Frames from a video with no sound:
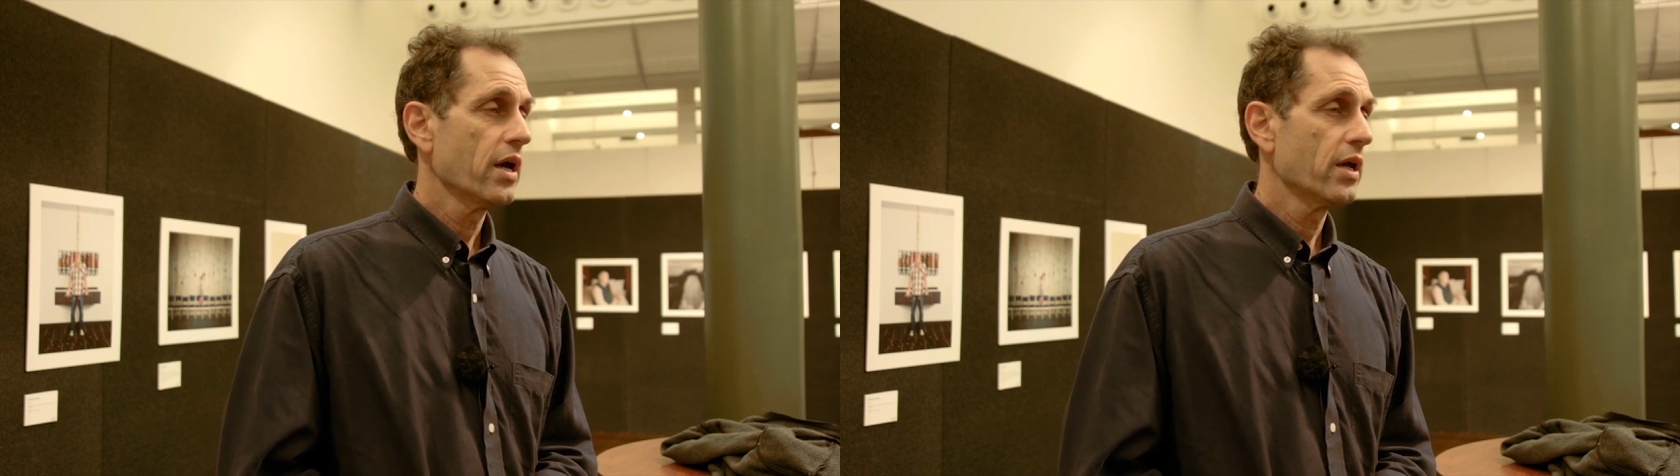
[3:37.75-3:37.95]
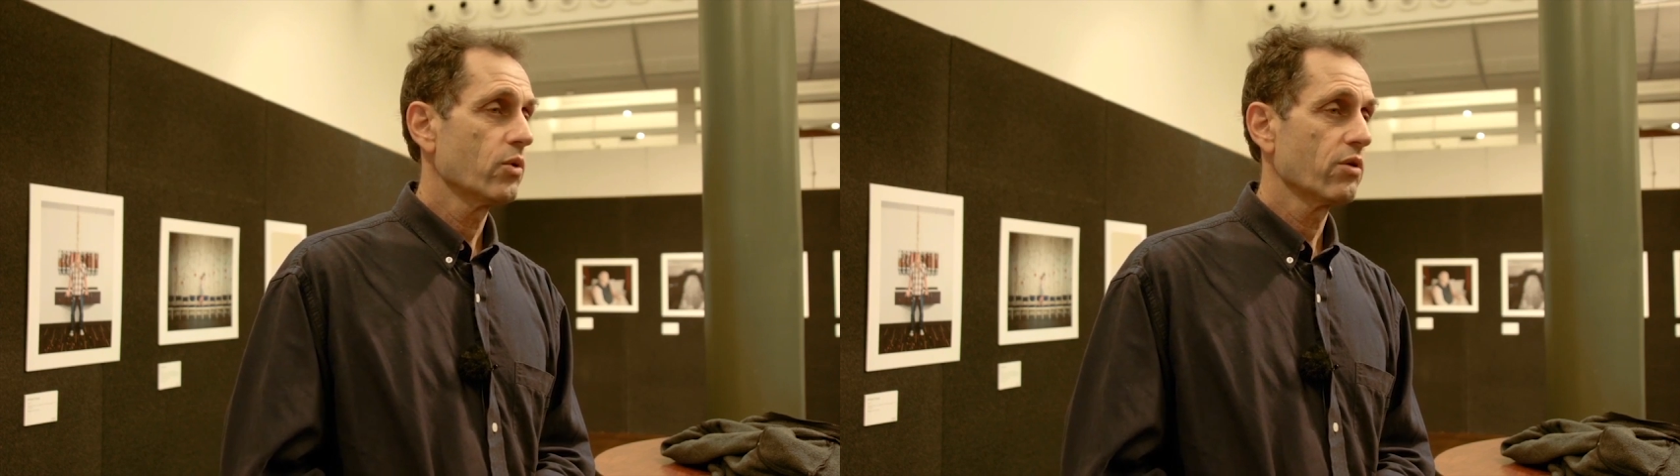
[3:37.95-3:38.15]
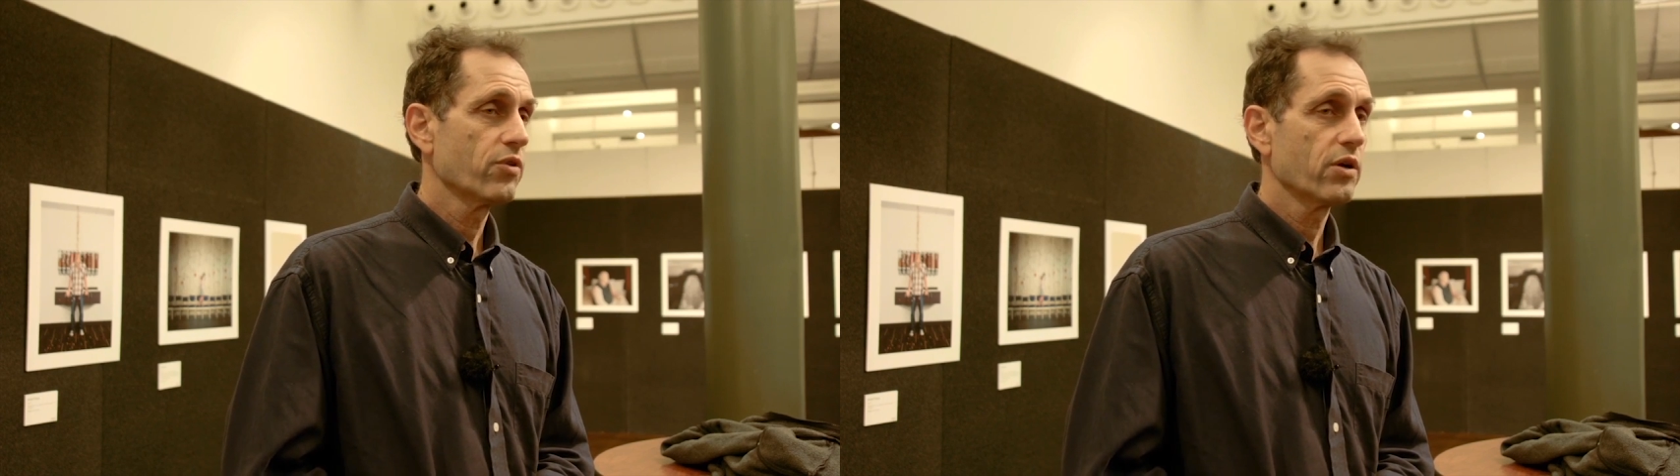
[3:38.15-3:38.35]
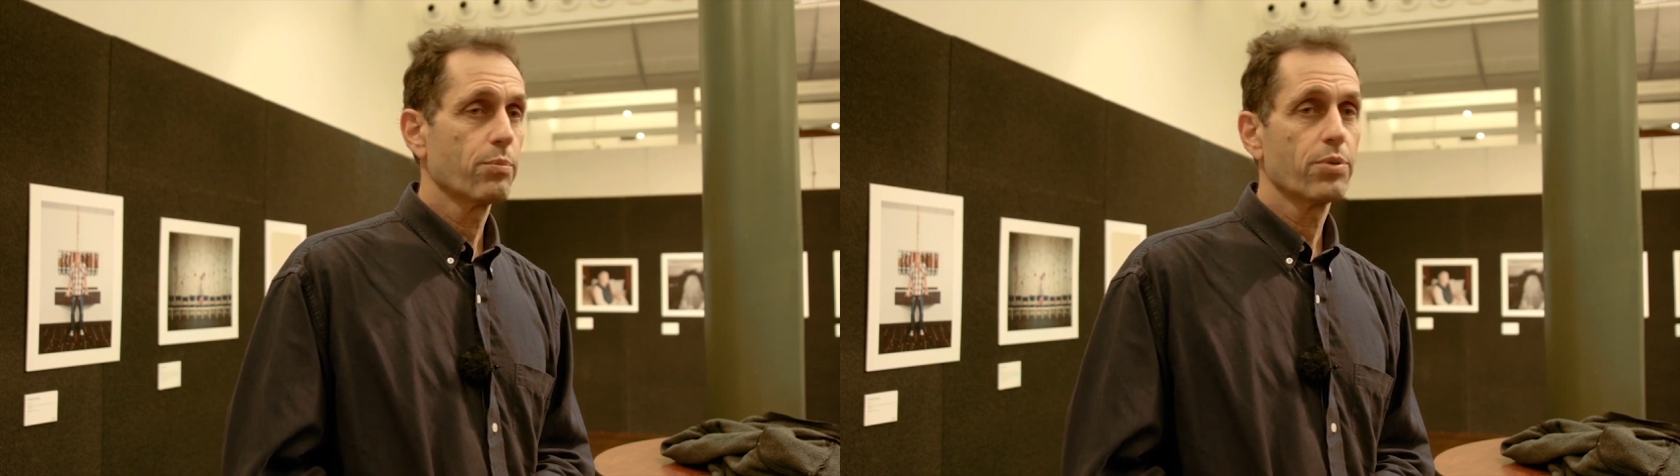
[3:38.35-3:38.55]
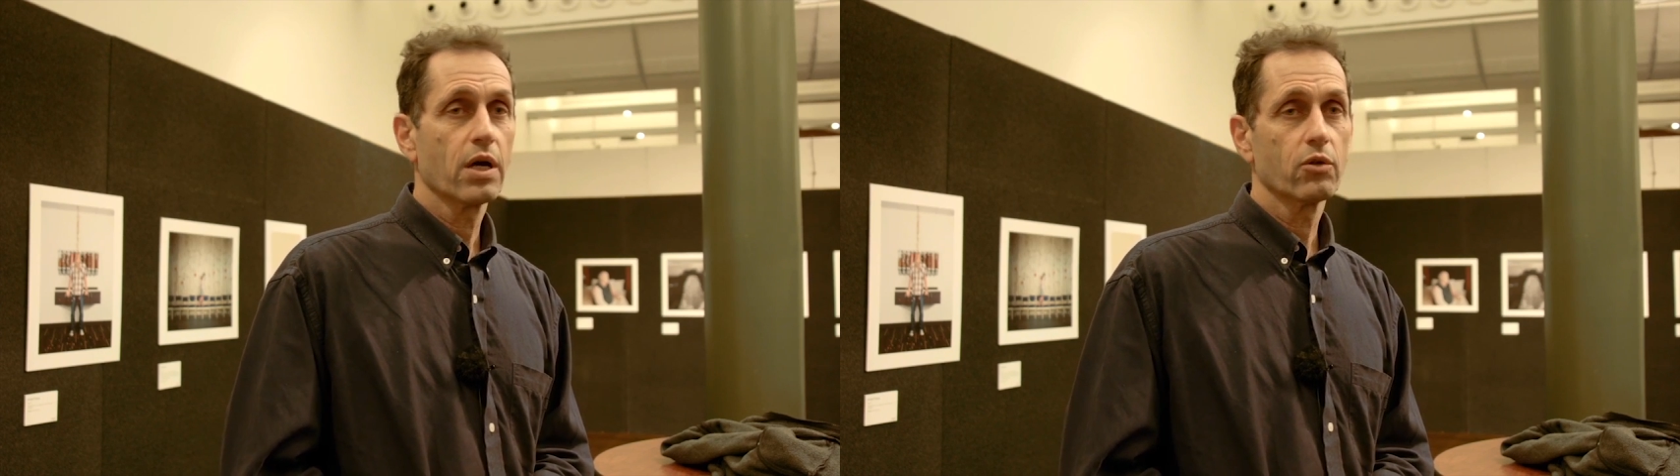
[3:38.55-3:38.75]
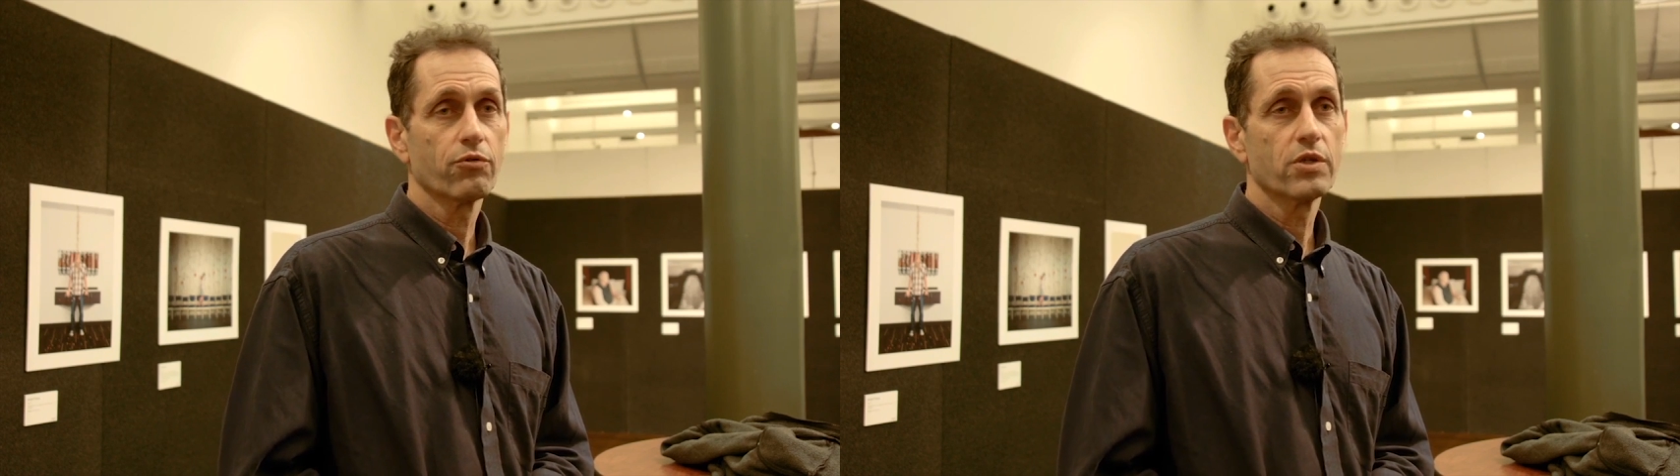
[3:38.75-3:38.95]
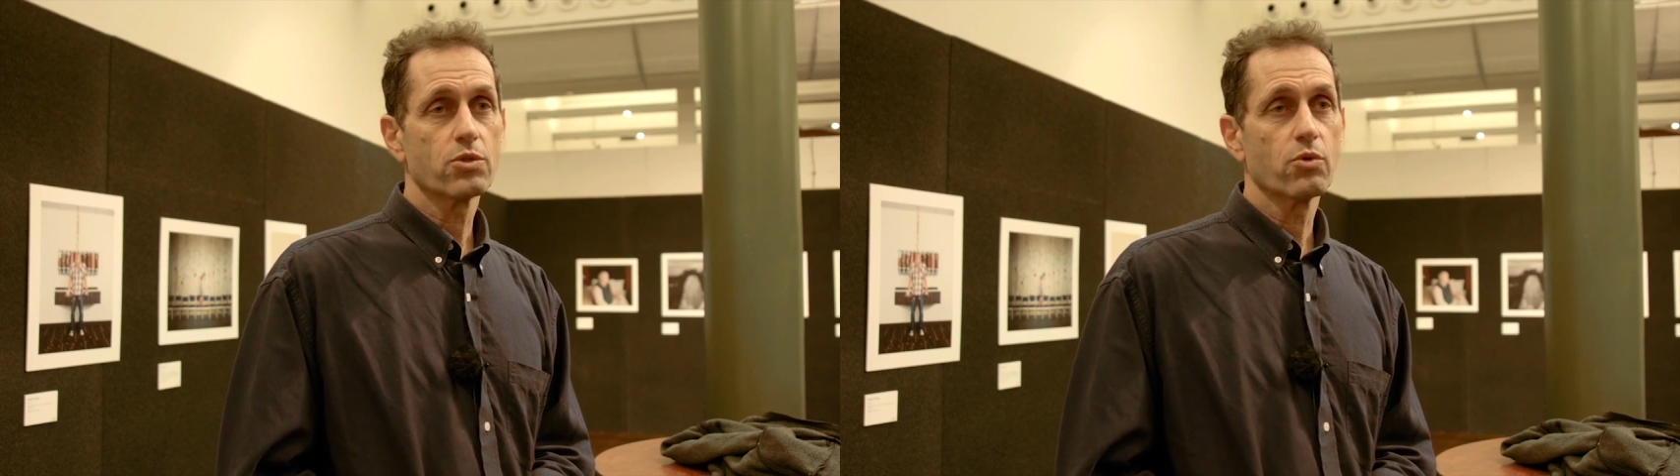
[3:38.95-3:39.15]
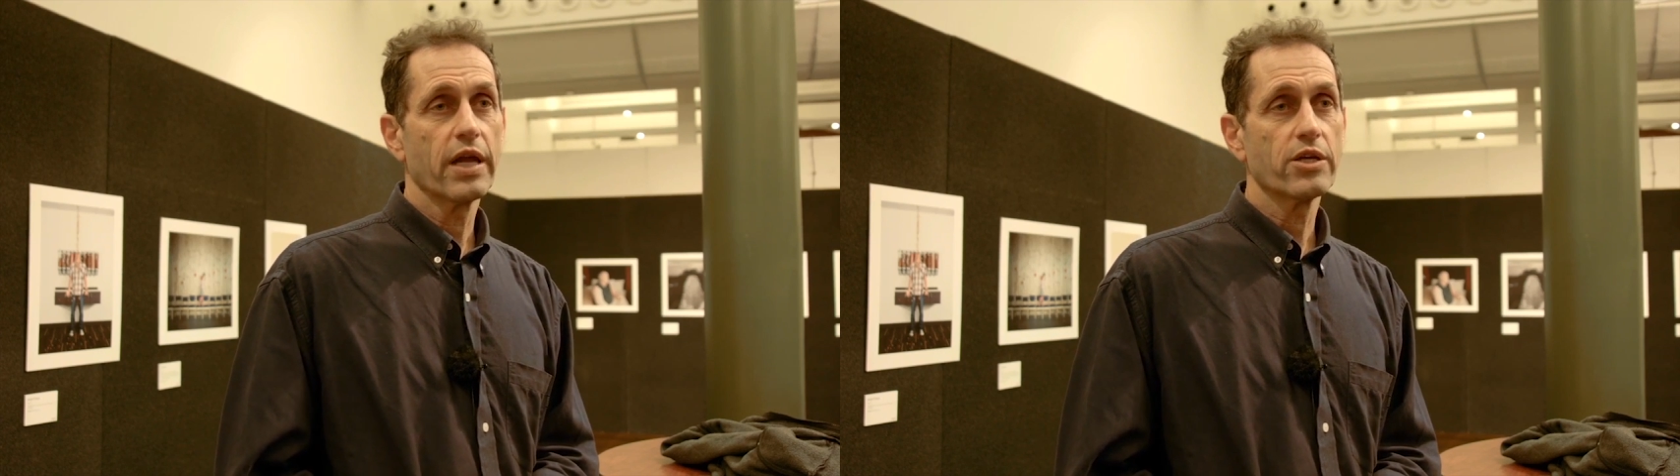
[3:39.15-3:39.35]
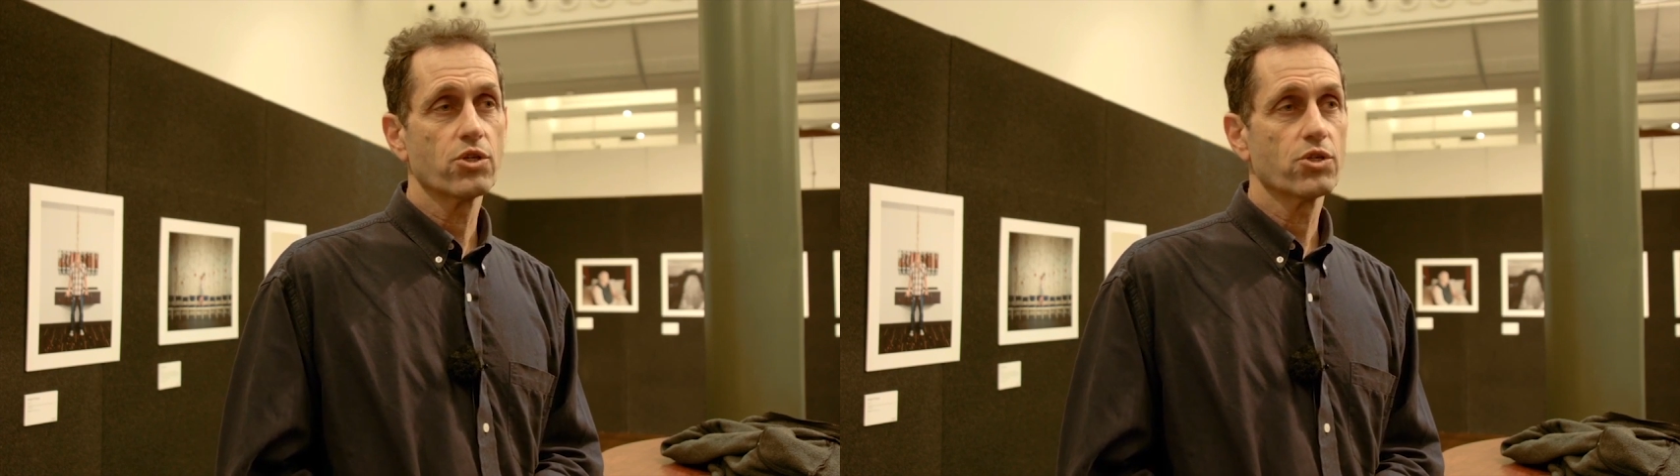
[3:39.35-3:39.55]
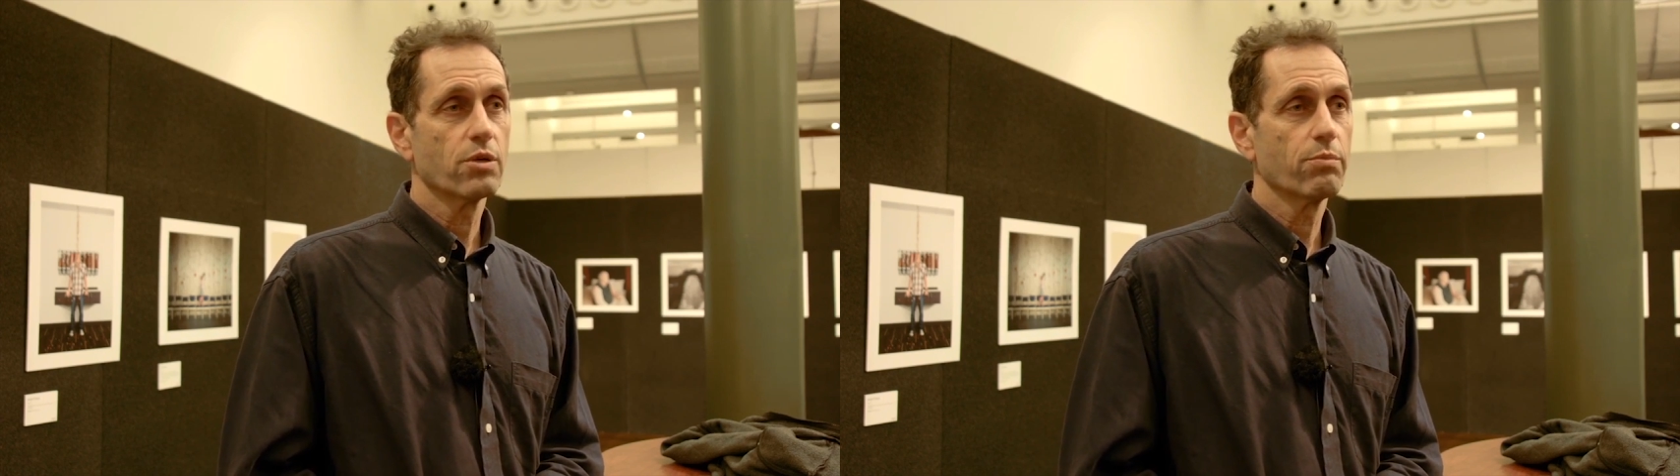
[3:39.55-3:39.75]
and we are very proud of this
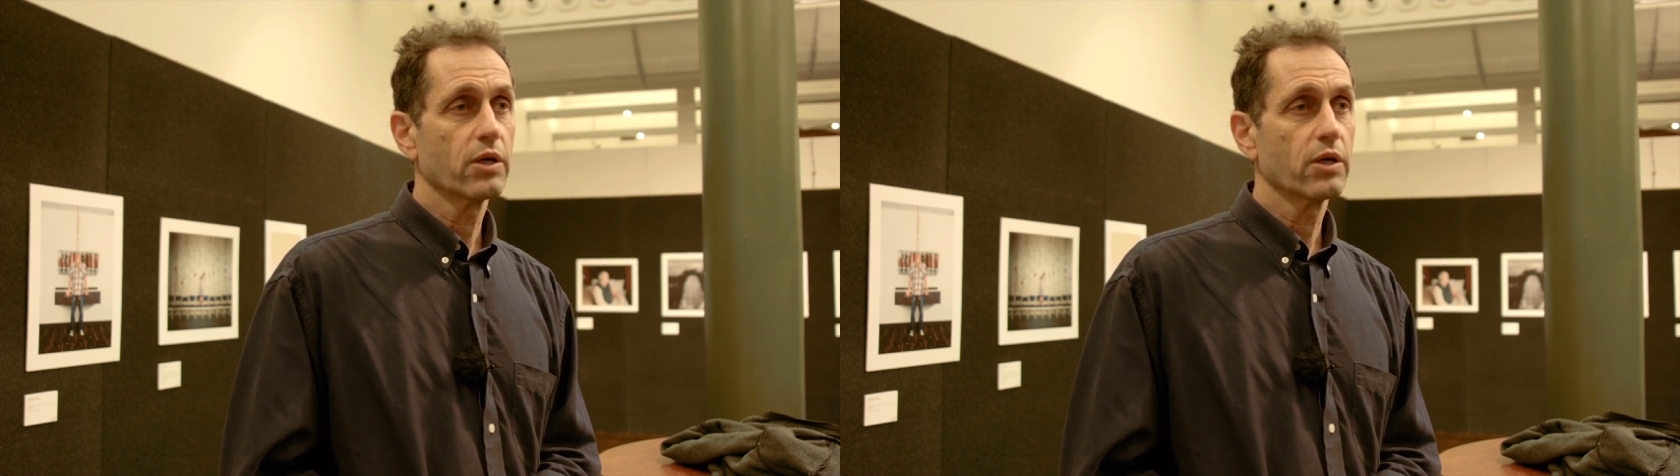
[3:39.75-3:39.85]
relationship